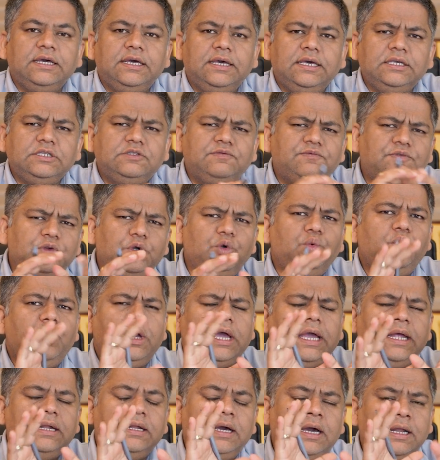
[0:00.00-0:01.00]
is
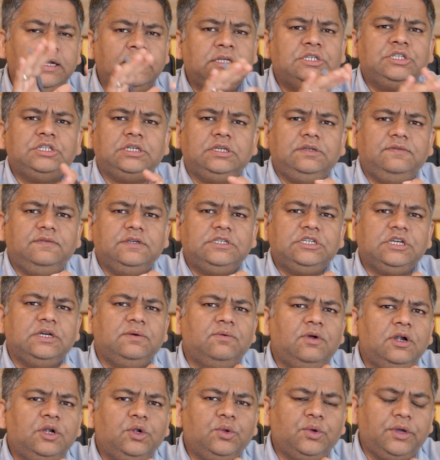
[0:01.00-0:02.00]
few analogy which I
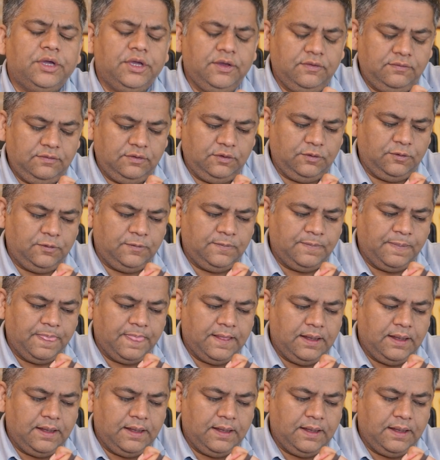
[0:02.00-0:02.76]
want to give you